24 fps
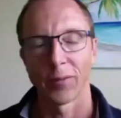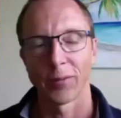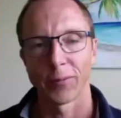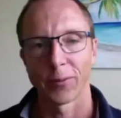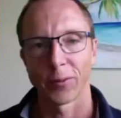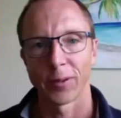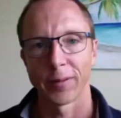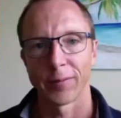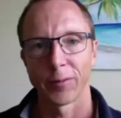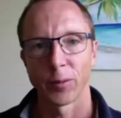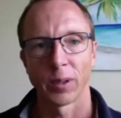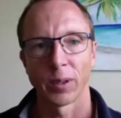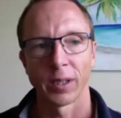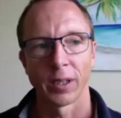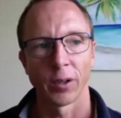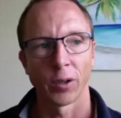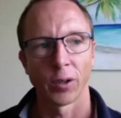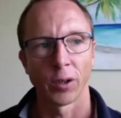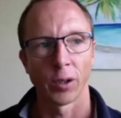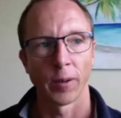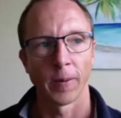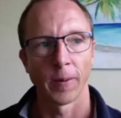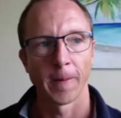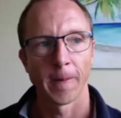everyone
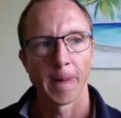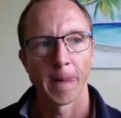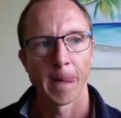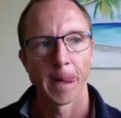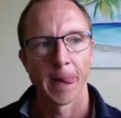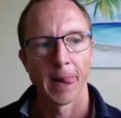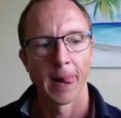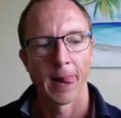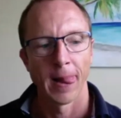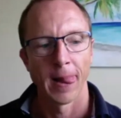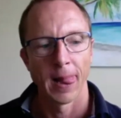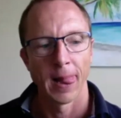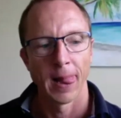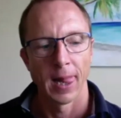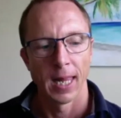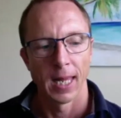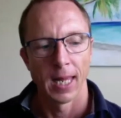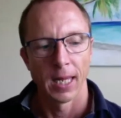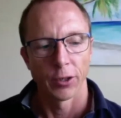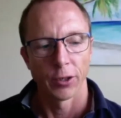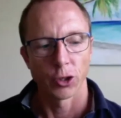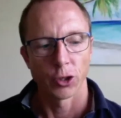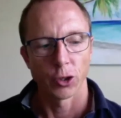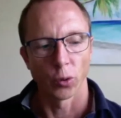on,
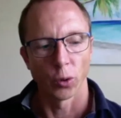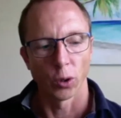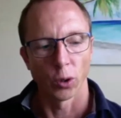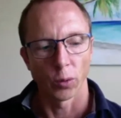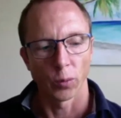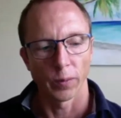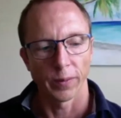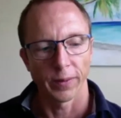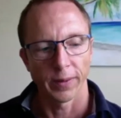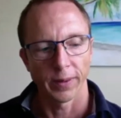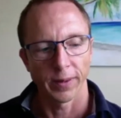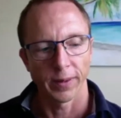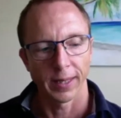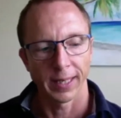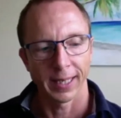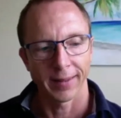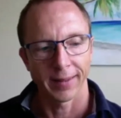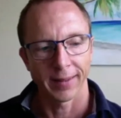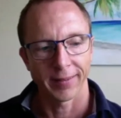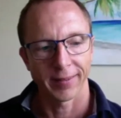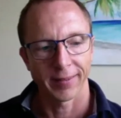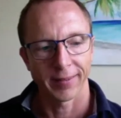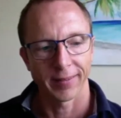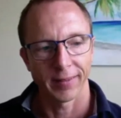sure,
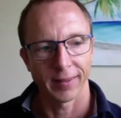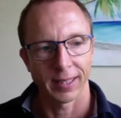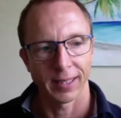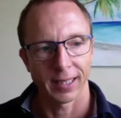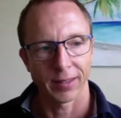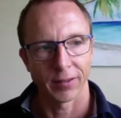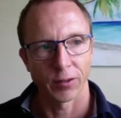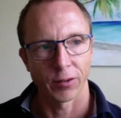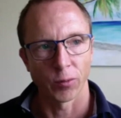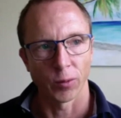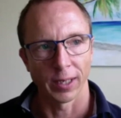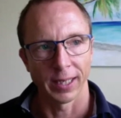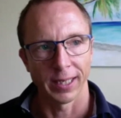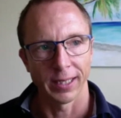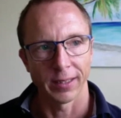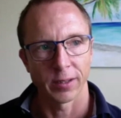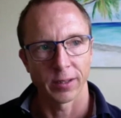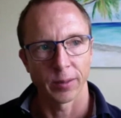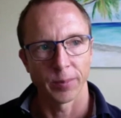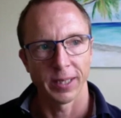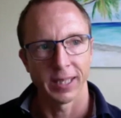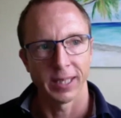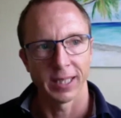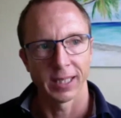that's great to
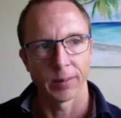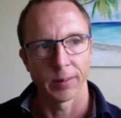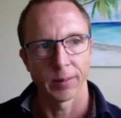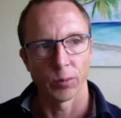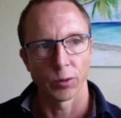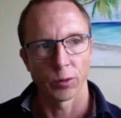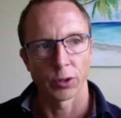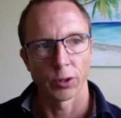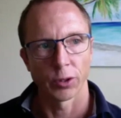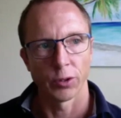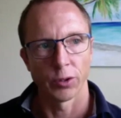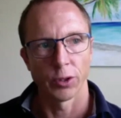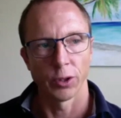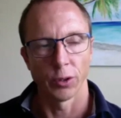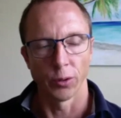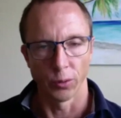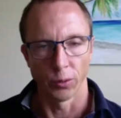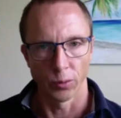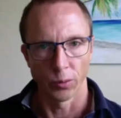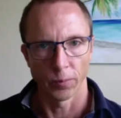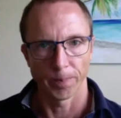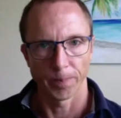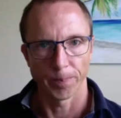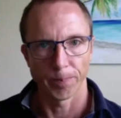be able to
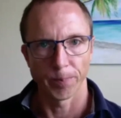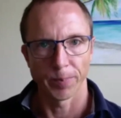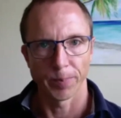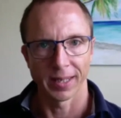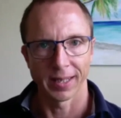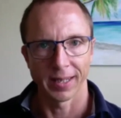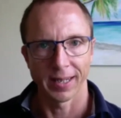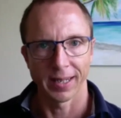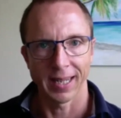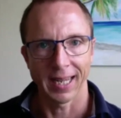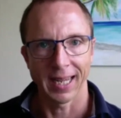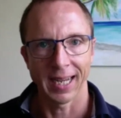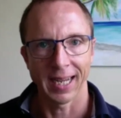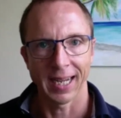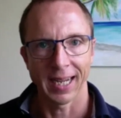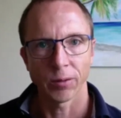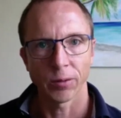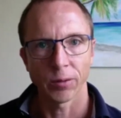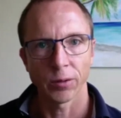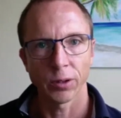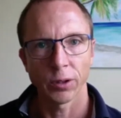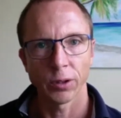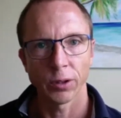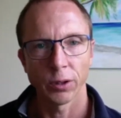do, but
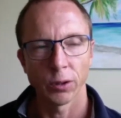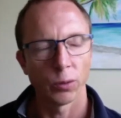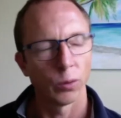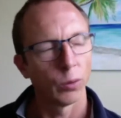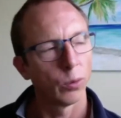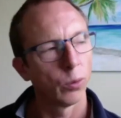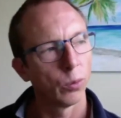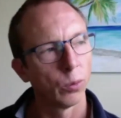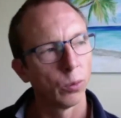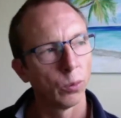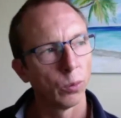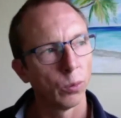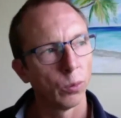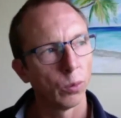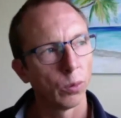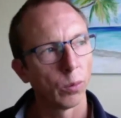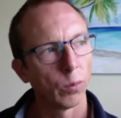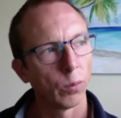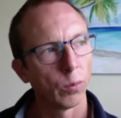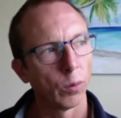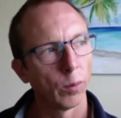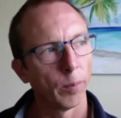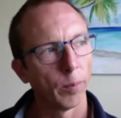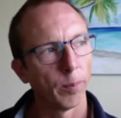how do you
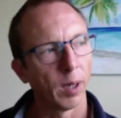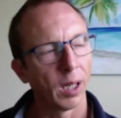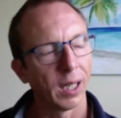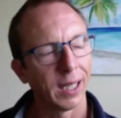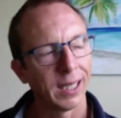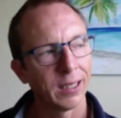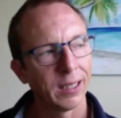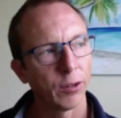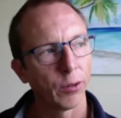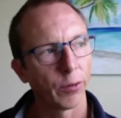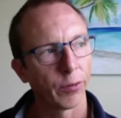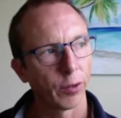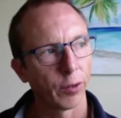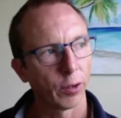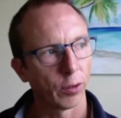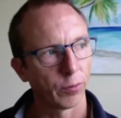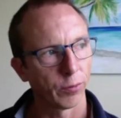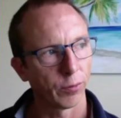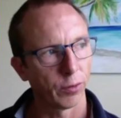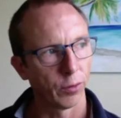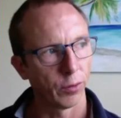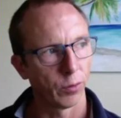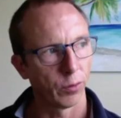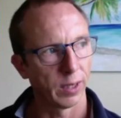remind yourself
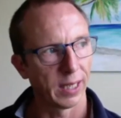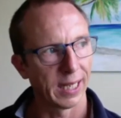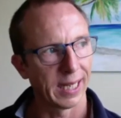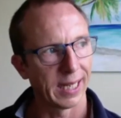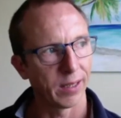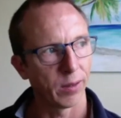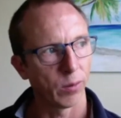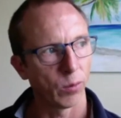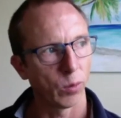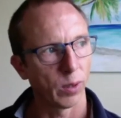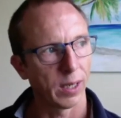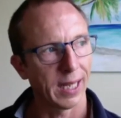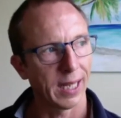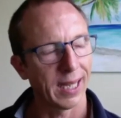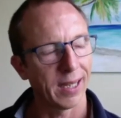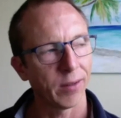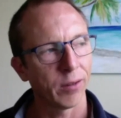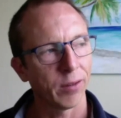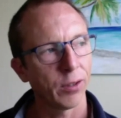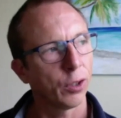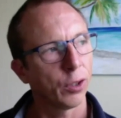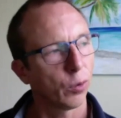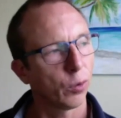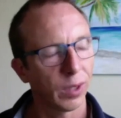to do that? Or how
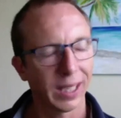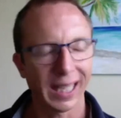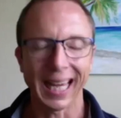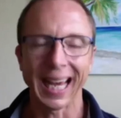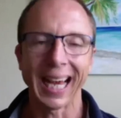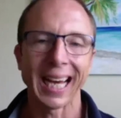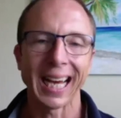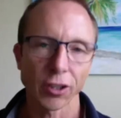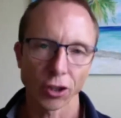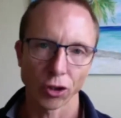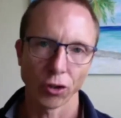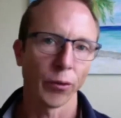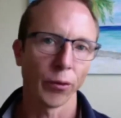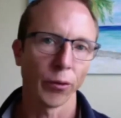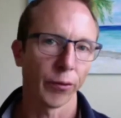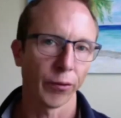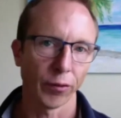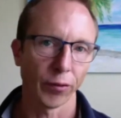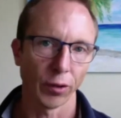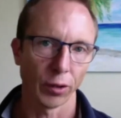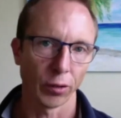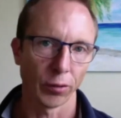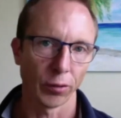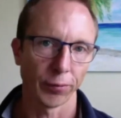do you catch
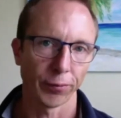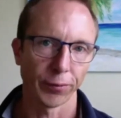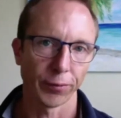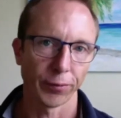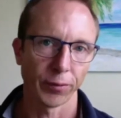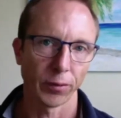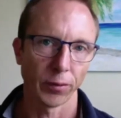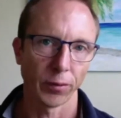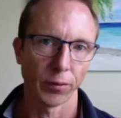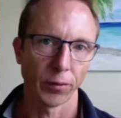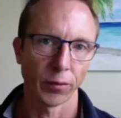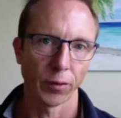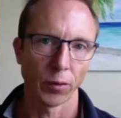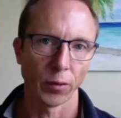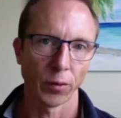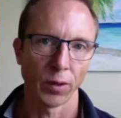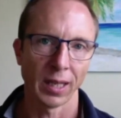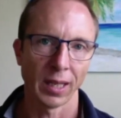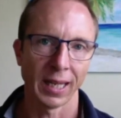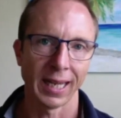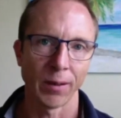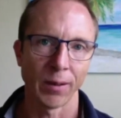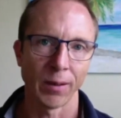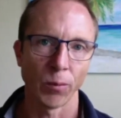yourself so
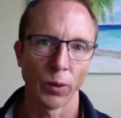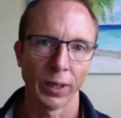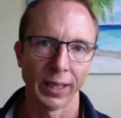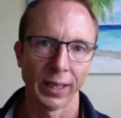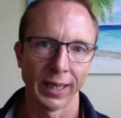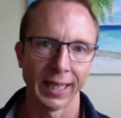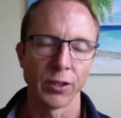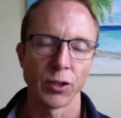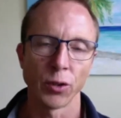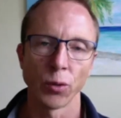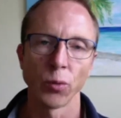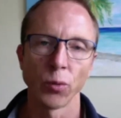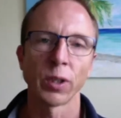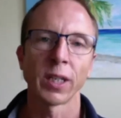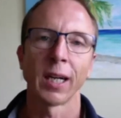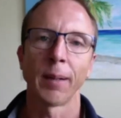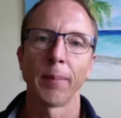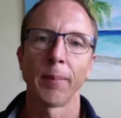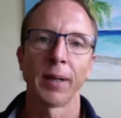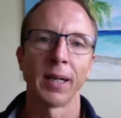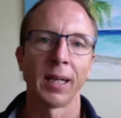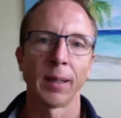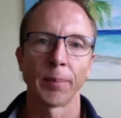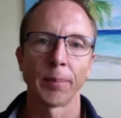that when they do come
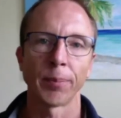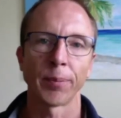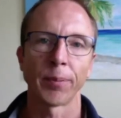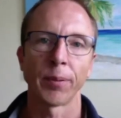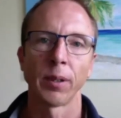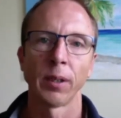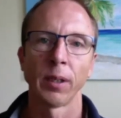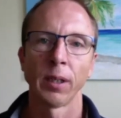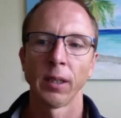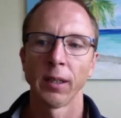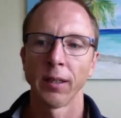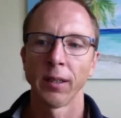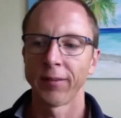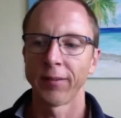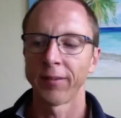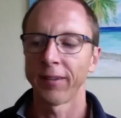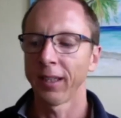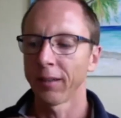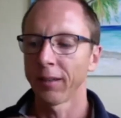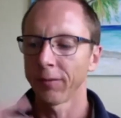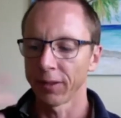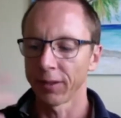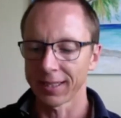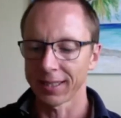up,
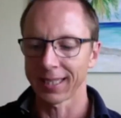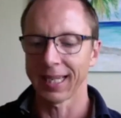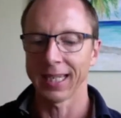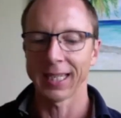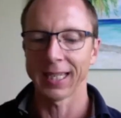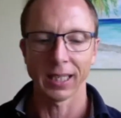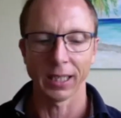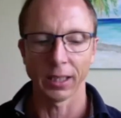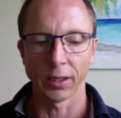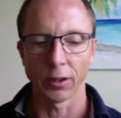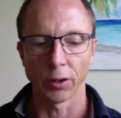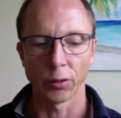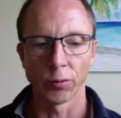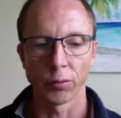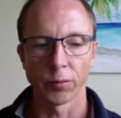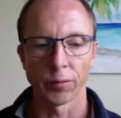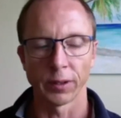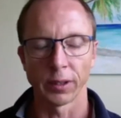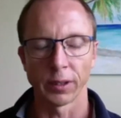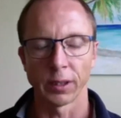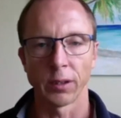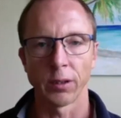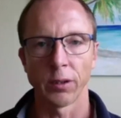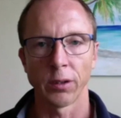instead of it taking
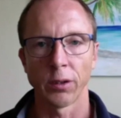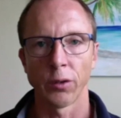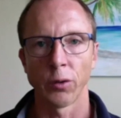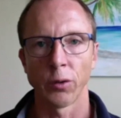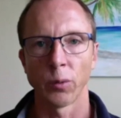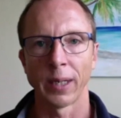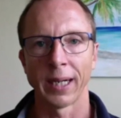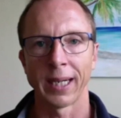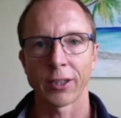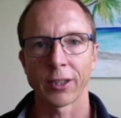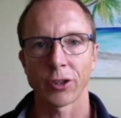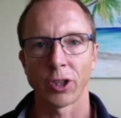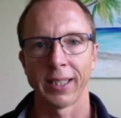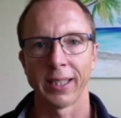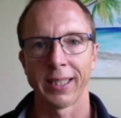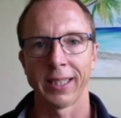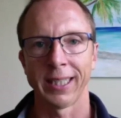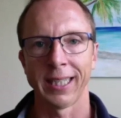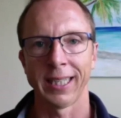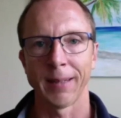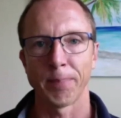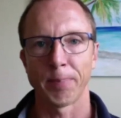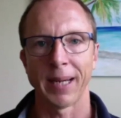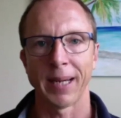over, you actually
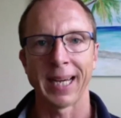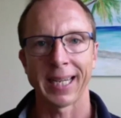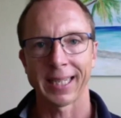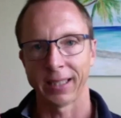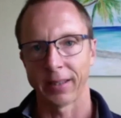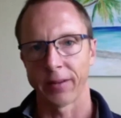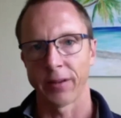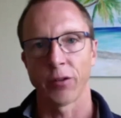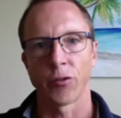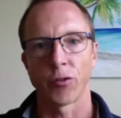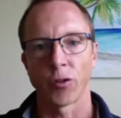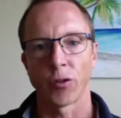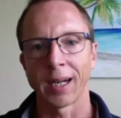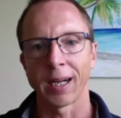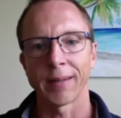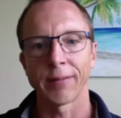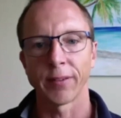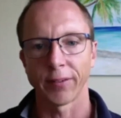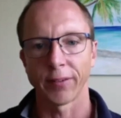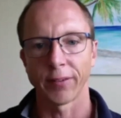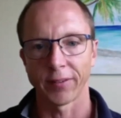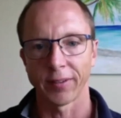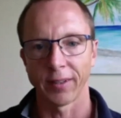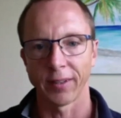get back in the
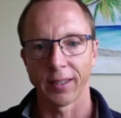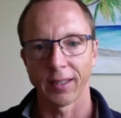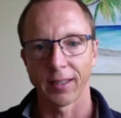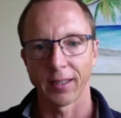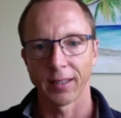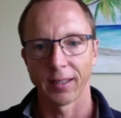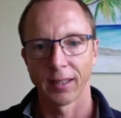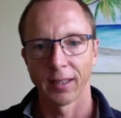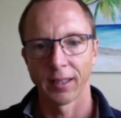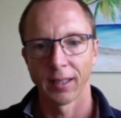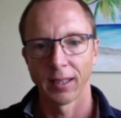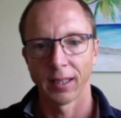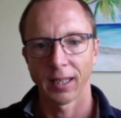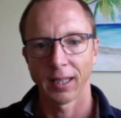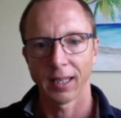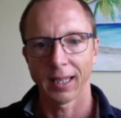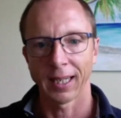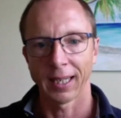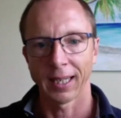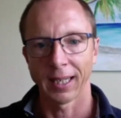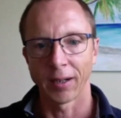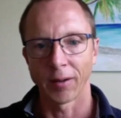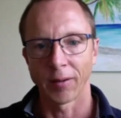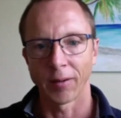driver's seat
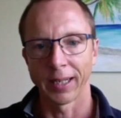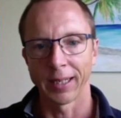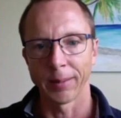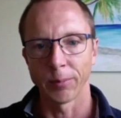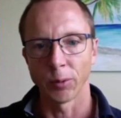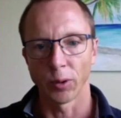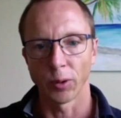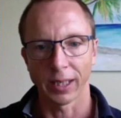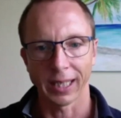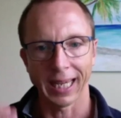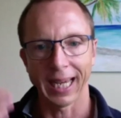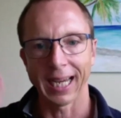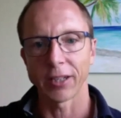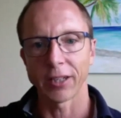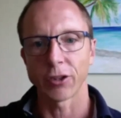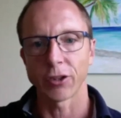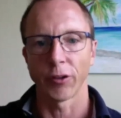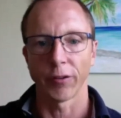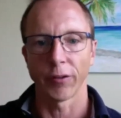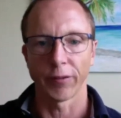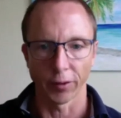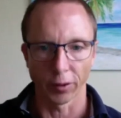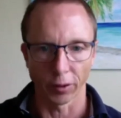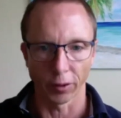and are able to catch
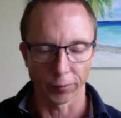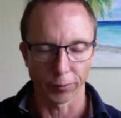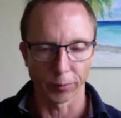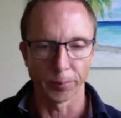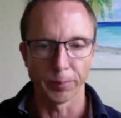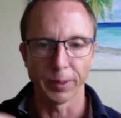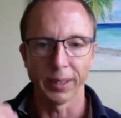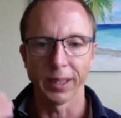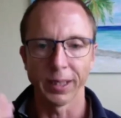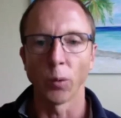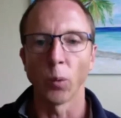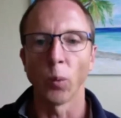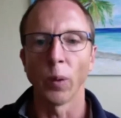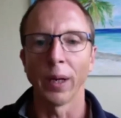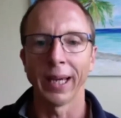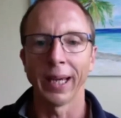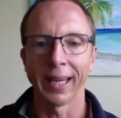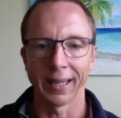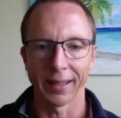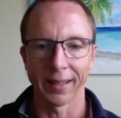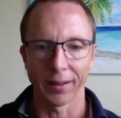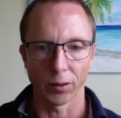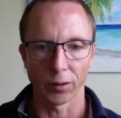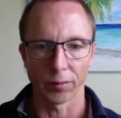yourself and be
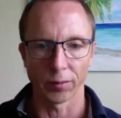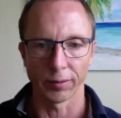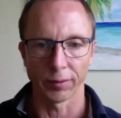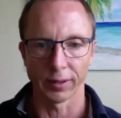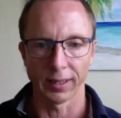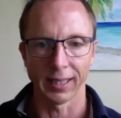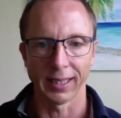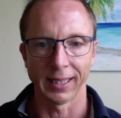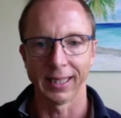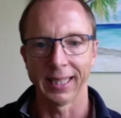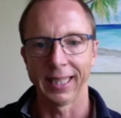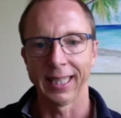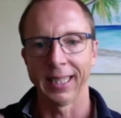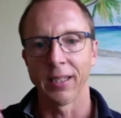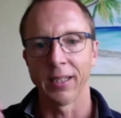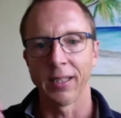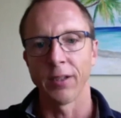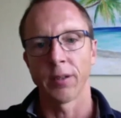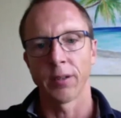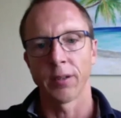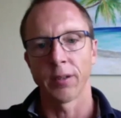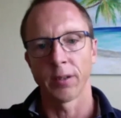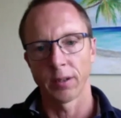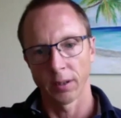aware of it and
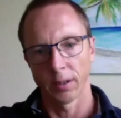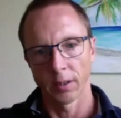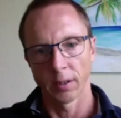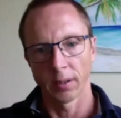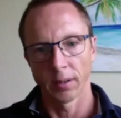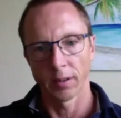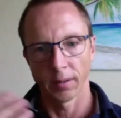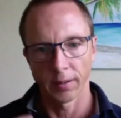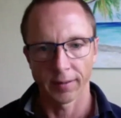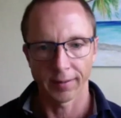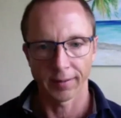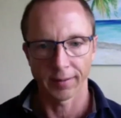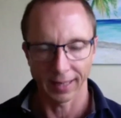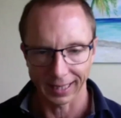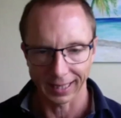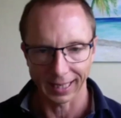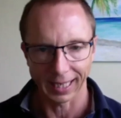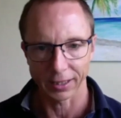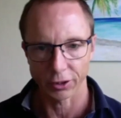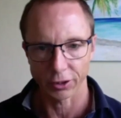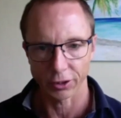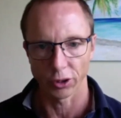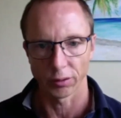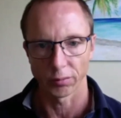then take
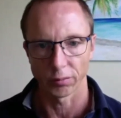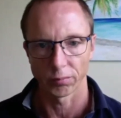action?